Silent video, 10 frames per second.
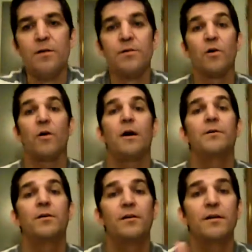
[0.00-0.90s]
So I'm
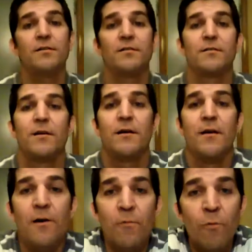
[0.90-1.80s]
curious,
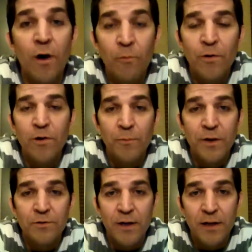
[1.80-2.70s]
what will you
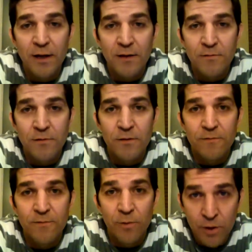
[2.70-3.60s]
be drinking
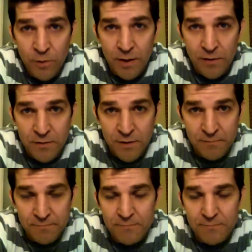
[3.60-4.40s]
for New Year's?